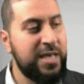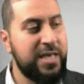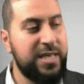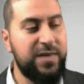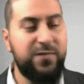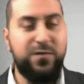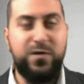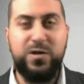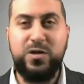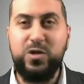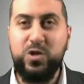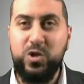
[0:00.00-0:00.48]

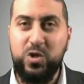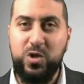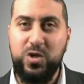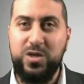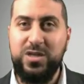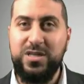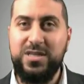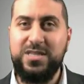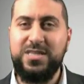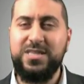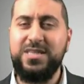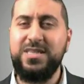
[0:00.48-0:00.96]
give us
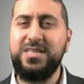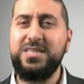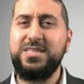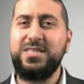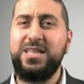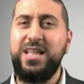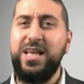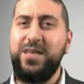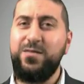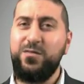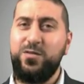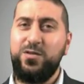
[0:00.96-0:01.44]
goodness in
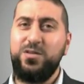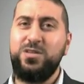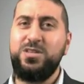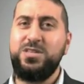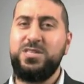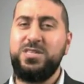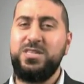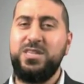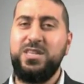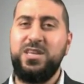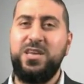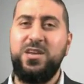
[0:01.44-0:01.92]
this life,
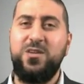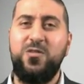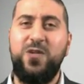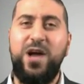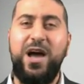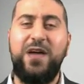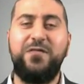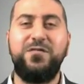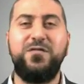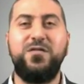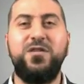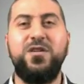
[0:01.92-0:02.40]
goodness in the
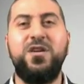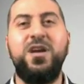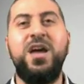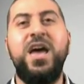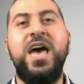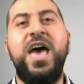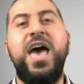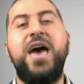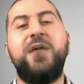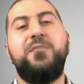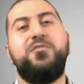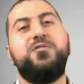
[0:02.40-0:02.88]
hereafter,
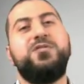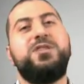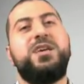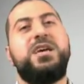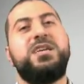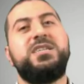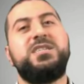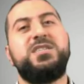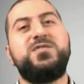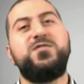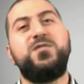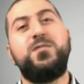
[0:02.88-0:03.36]
and
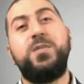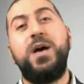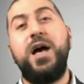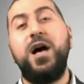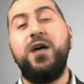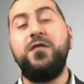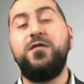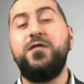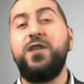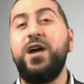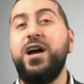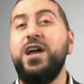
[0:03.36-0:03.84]
protect us from
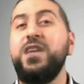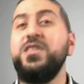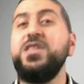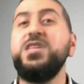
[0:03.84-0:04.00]
hellfire.